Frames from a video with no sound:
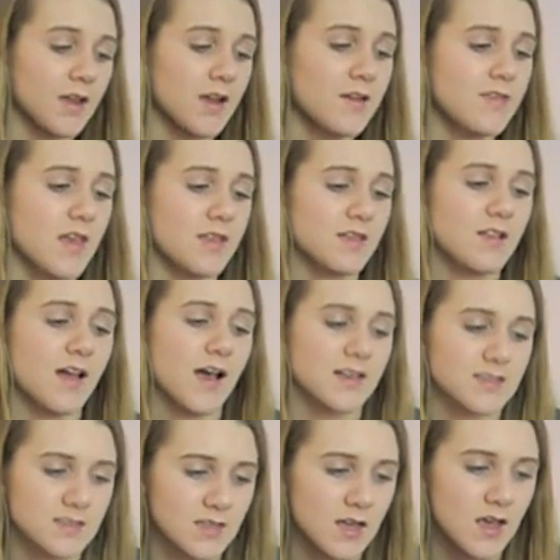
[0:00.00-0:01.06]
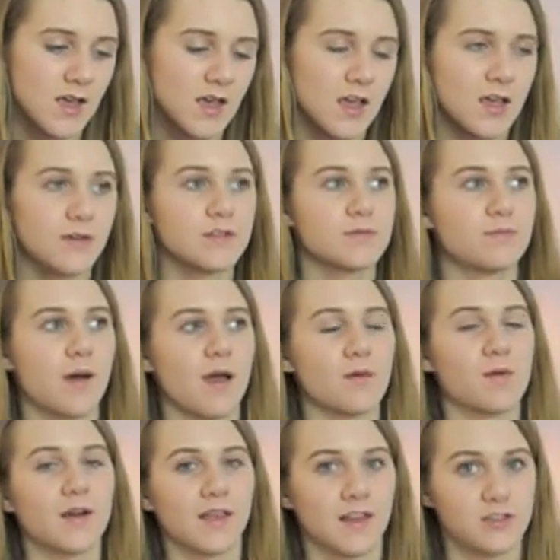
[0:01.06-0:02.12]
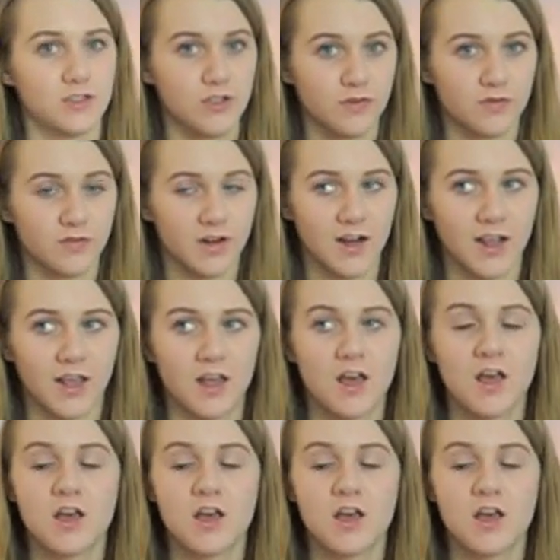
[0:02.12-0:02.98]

And then the last, it was buy one get two free,